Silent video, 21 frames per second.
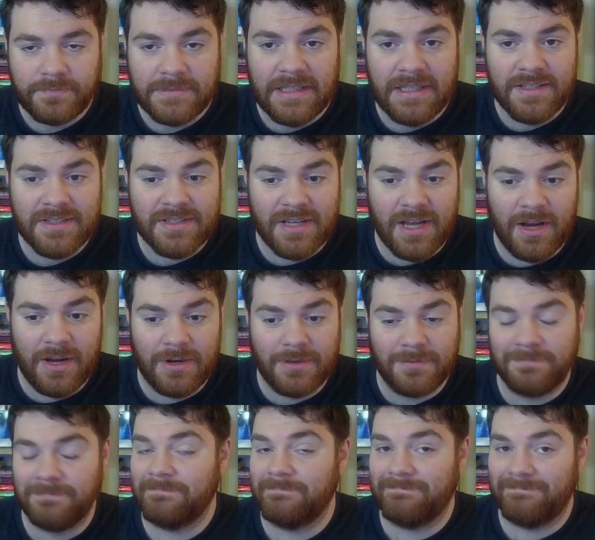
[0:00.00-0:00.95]
So,
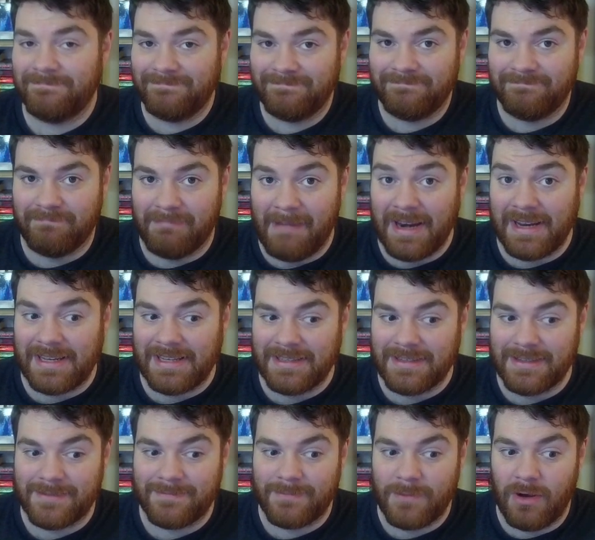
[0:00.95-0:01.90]

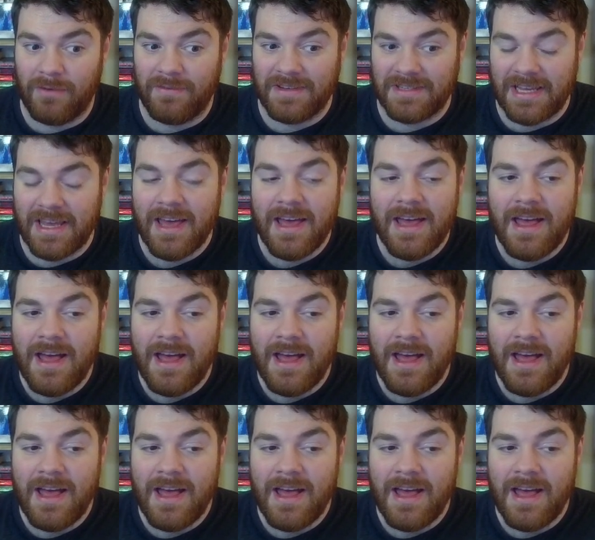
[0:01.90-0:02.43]
mannequins, obviously.